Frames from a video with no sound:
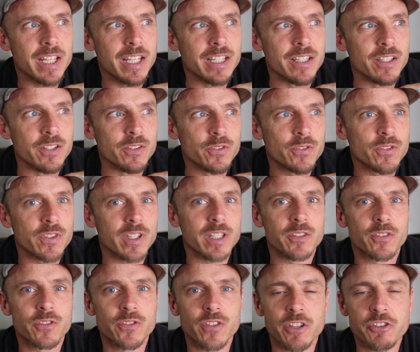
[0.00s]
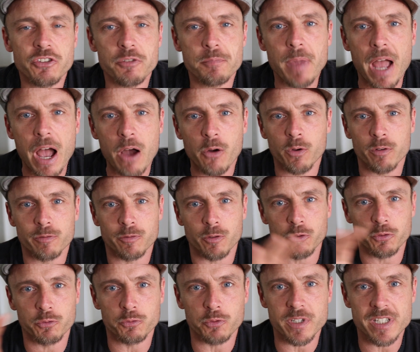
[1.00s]
is such a
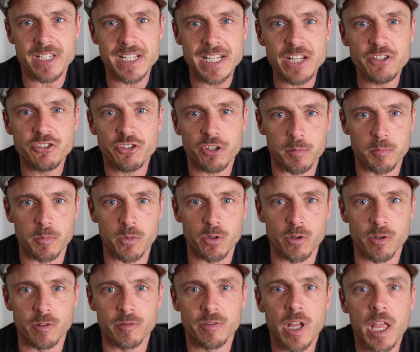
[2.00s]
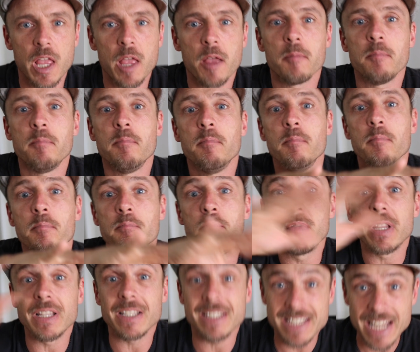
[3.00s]
powerful strategic move
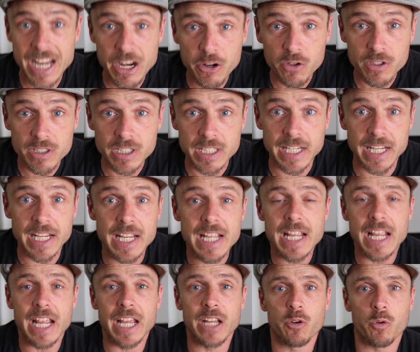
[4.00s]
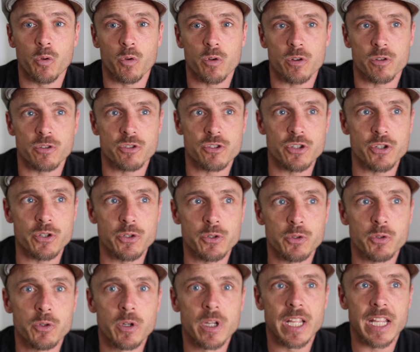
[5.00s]
militarily in order
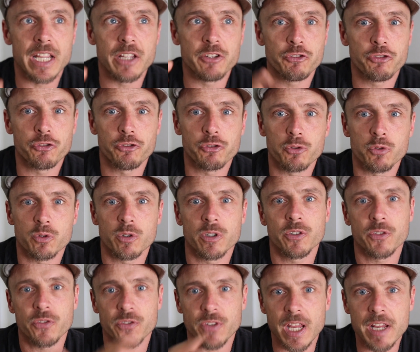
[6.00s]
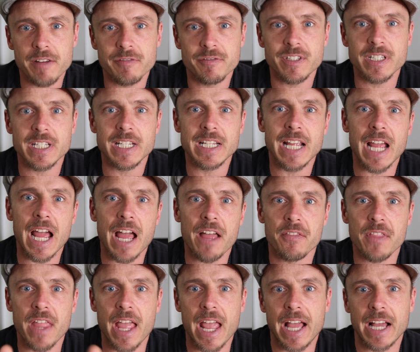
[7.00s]
to ensure safety
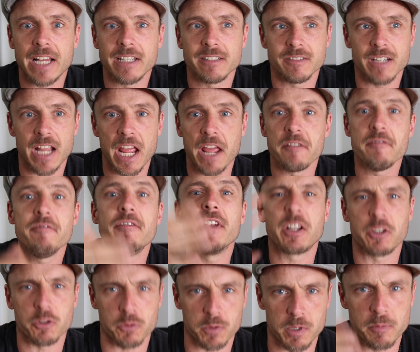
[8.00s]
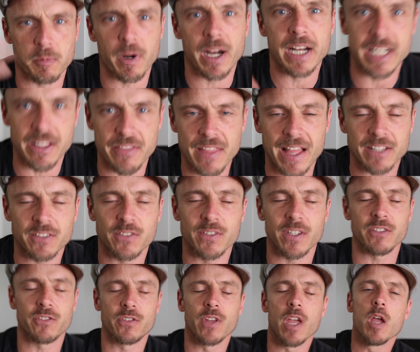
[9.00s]
and victory, right, in that
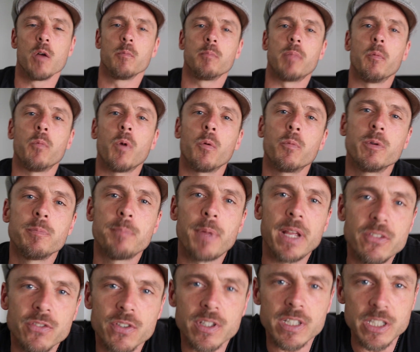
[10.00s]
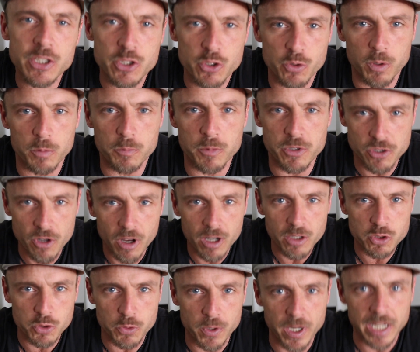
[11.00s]
sense. But what we're basically doing with
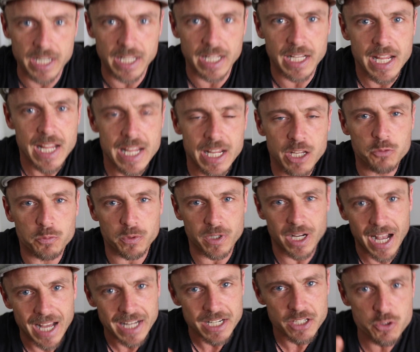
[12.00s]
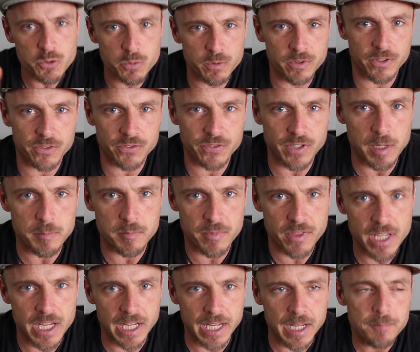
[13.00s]
dog training is we're kind of doing the same
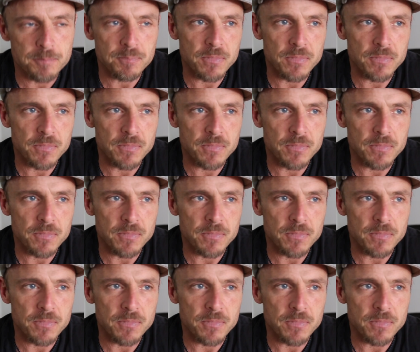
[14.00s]
thing.